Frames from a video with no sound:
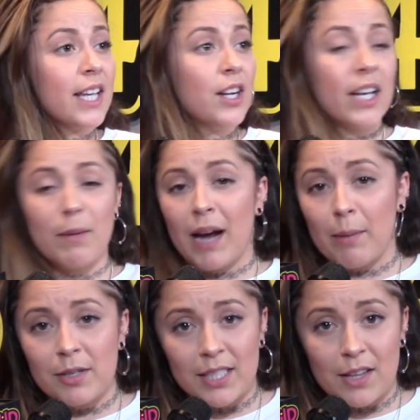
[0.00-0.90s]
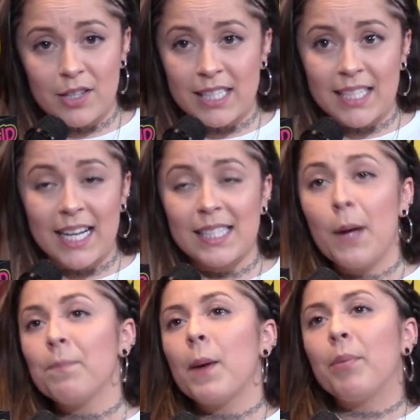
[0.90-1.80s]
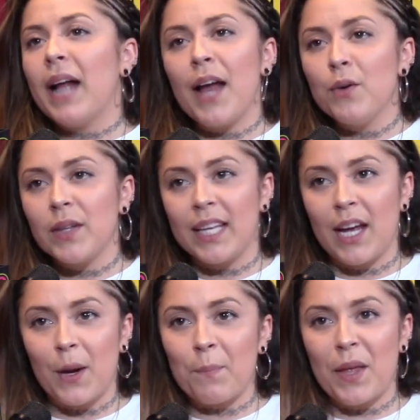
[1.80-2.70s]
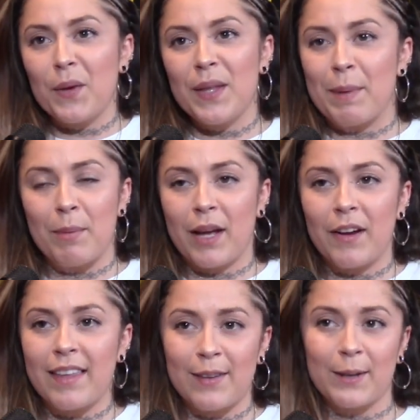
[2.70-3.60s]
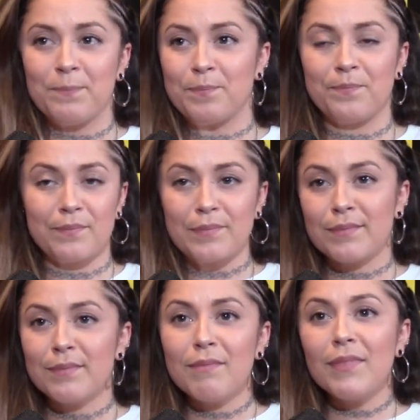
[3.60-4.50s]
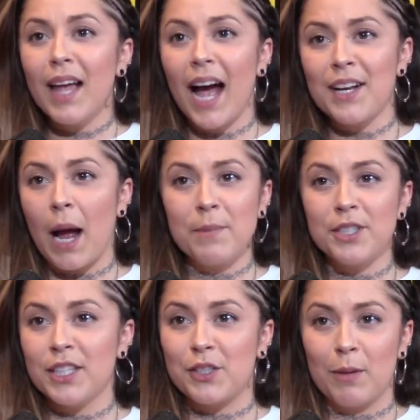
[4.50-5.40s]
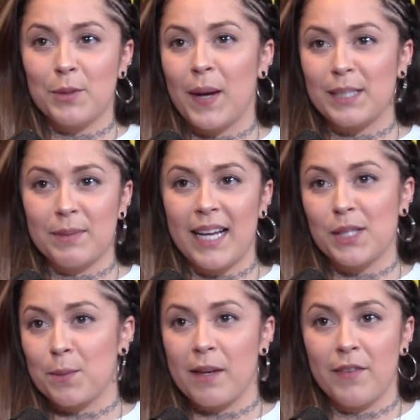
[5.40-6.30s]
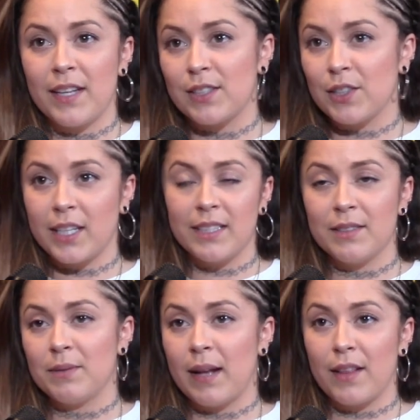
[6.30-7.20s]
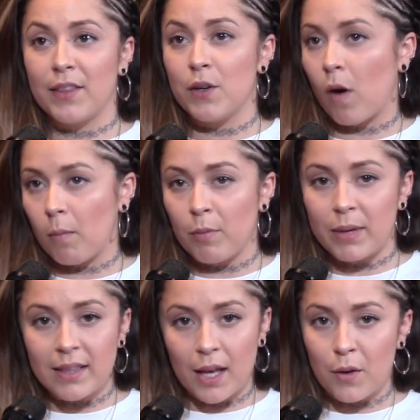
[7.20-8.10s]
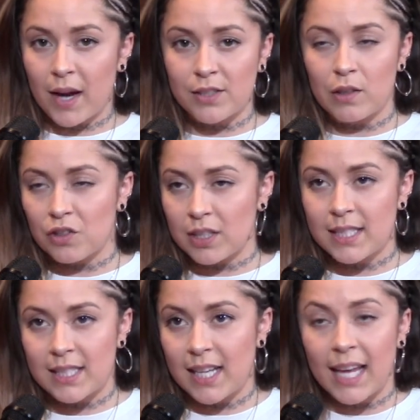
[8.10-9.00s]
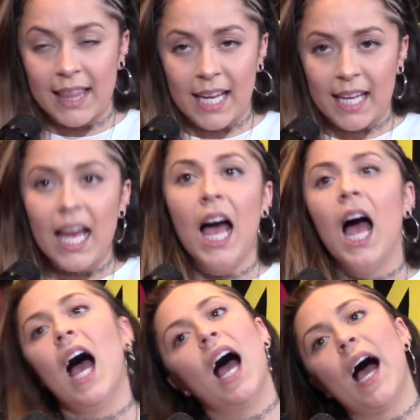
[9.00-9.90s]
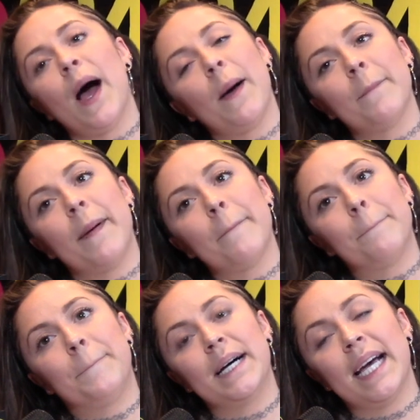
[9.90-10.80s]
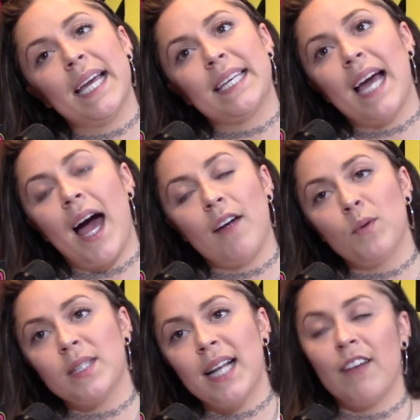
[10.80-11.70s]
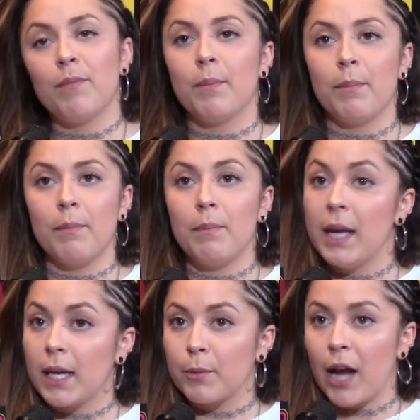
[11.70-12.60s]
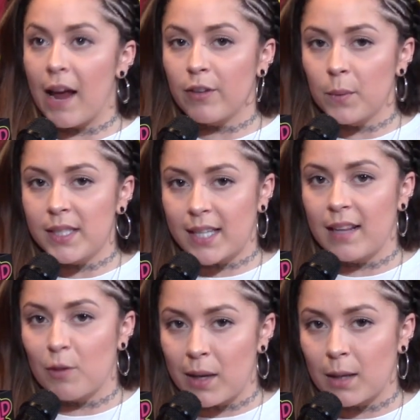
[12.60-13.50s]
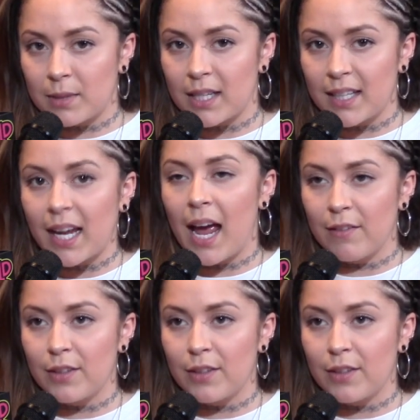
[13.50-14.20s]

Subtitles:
cannot get my eyebrows together these days. But I don't really care. I don't think people care either. I'm just going to show up to Wazzmatazz with my face looking the normal beat that you guys usually see, I think. But yeah, everyone's going to have makeup. Everyone is getting their makeup done. Like